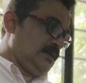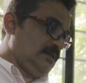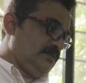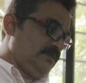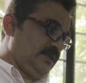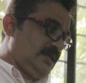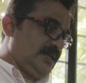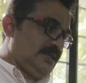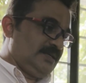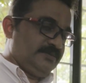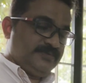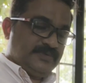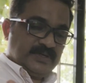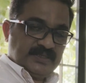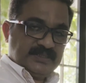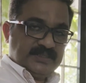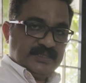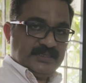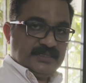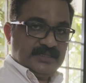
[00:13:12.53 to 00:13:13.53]
We can
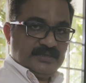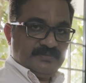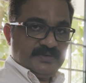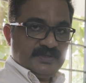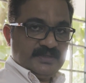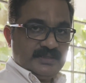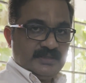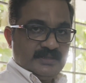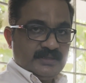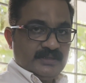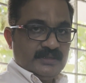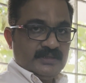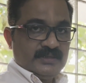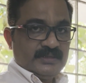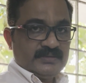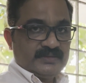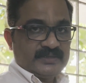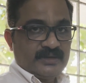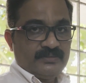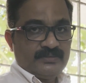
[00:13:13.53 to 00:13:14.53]
differentiate it with the
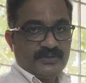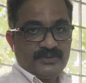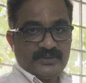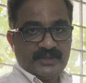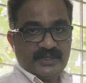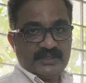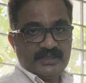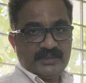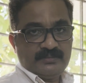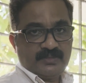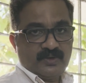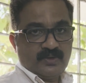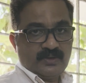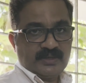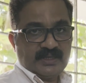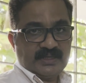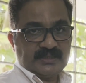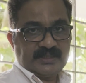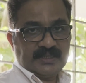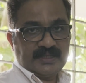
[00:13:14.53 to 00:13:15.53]
sound you get in
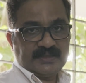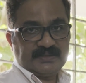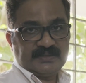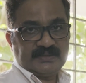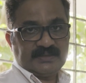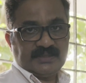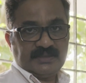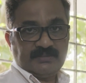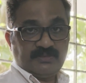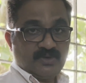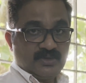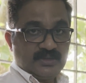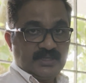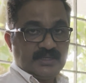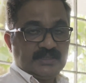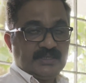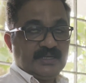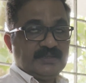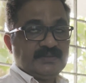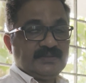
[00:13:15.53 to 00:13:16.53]
bronchiectasis. In
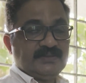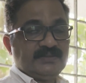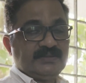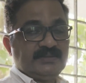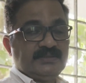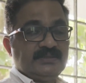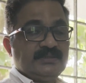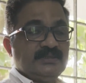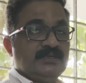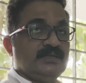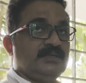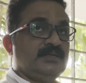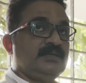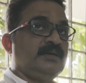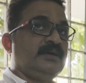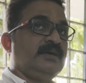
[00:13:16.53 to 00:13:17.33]
bronchiectasis, the